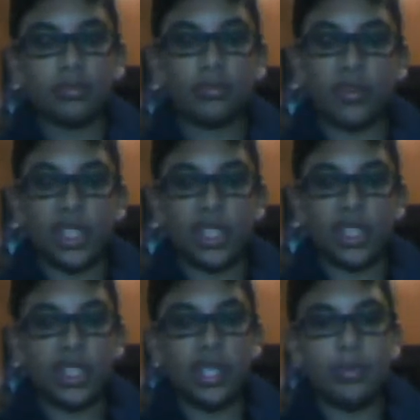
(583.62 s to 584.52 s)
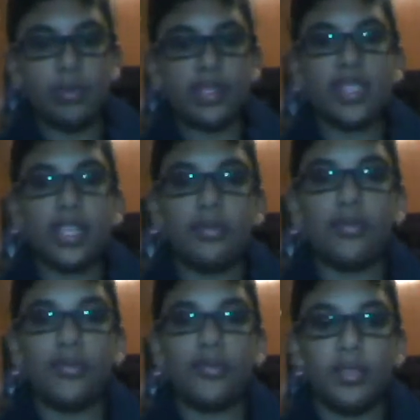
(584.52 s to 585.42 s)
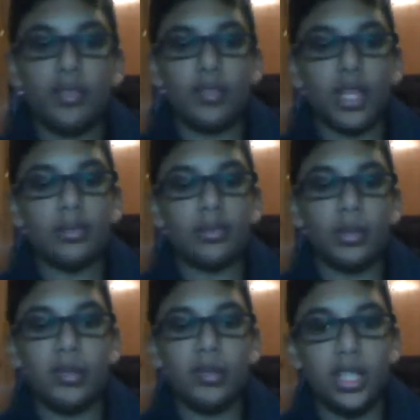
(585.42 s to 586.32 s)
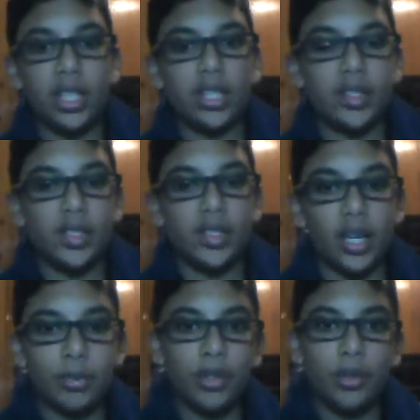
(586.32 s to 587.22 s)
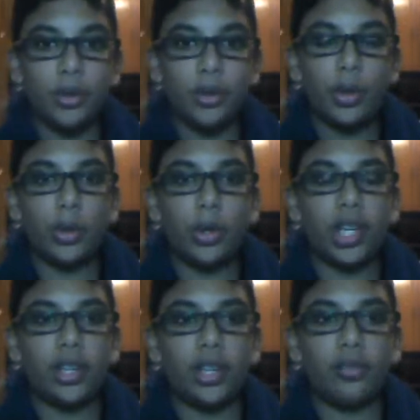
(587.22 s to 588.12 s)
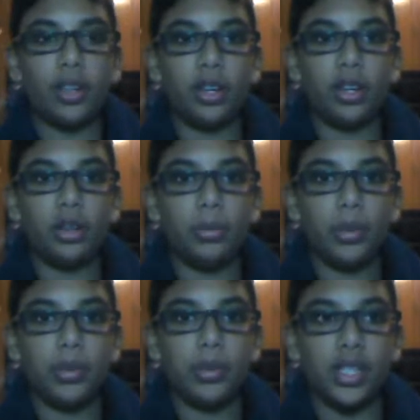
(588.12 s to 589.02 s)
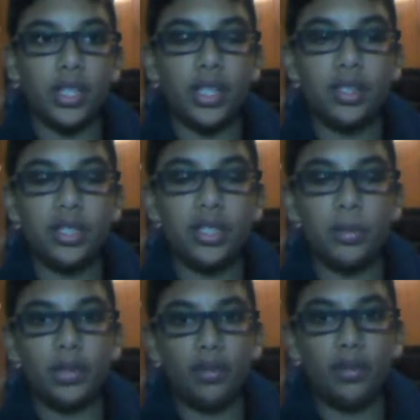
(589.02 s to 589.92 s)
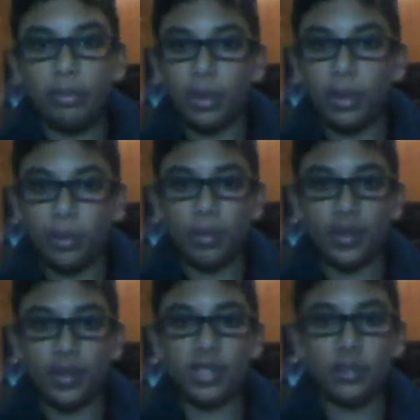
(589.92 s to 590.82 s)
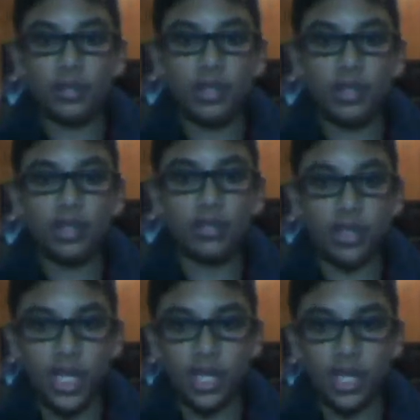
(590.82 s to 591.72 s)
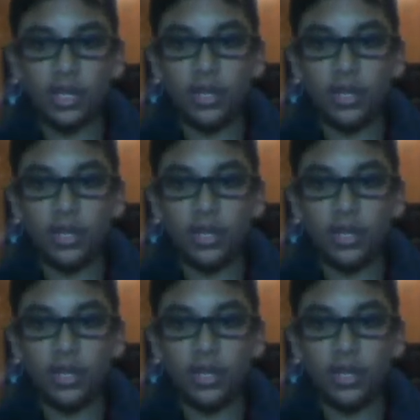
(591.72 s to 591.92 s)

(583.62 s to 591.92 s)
We need to keep it safe, and we really need to stop hoarding it for our own purposes and stop developing weapons that we really don't need.